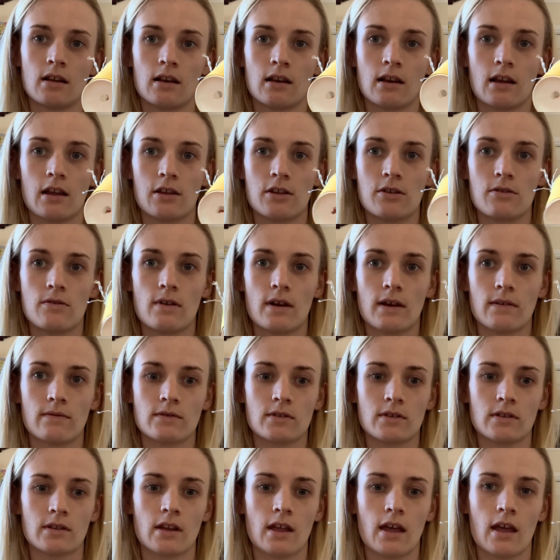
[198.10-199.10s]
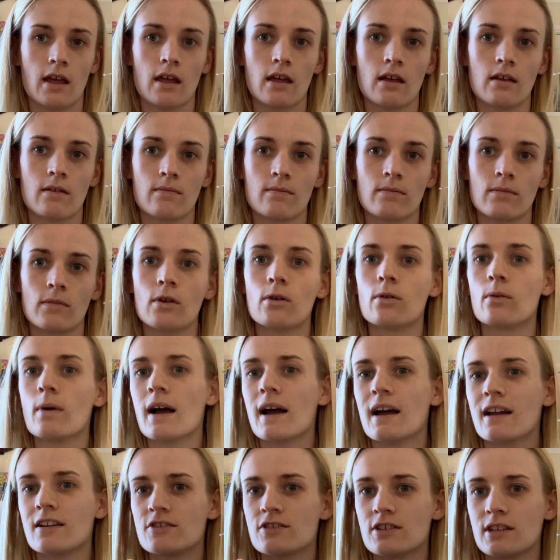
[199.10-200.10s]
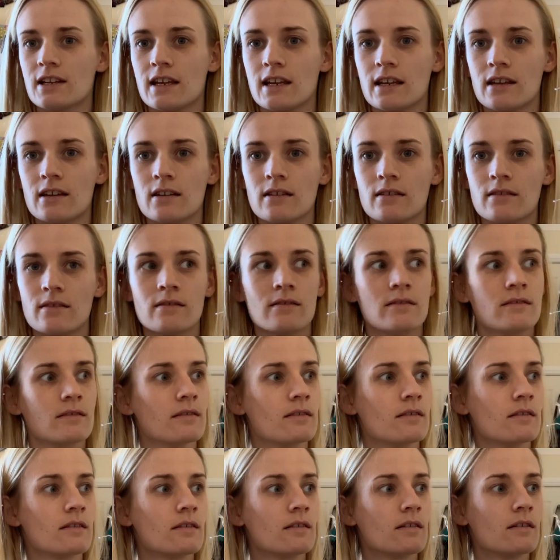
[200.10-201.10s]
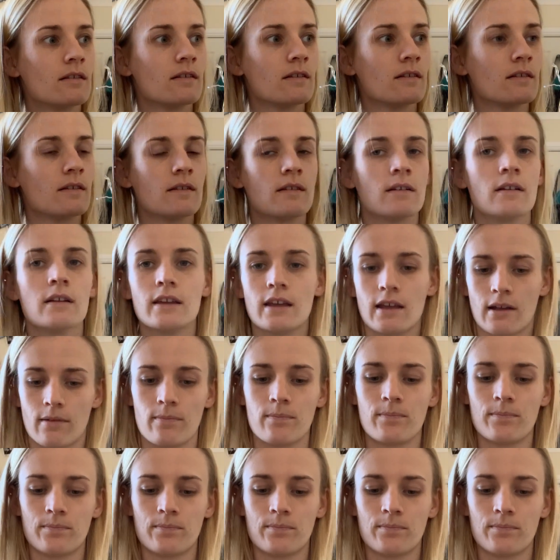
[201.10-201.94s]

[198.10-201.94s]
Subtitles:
like you have done there. Oh, actually, yeah.